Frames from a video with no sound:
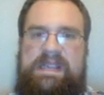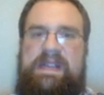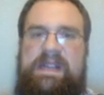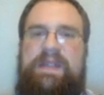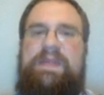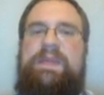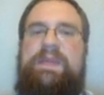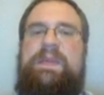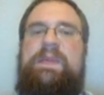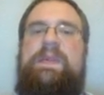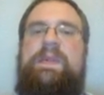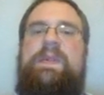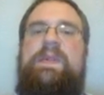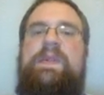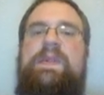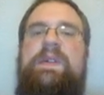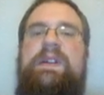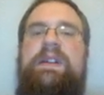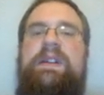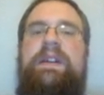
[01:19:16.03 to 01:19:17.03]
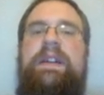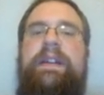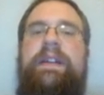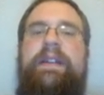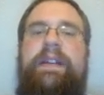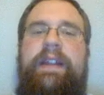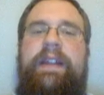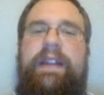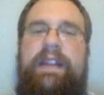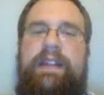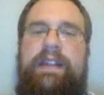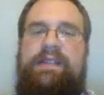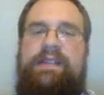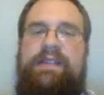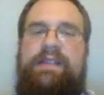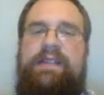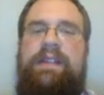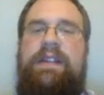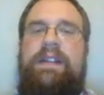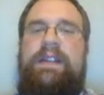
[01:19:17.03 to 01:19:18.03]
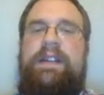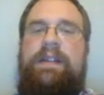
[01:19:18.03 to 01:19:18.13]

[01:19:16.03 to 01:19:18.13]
Ooh, it is.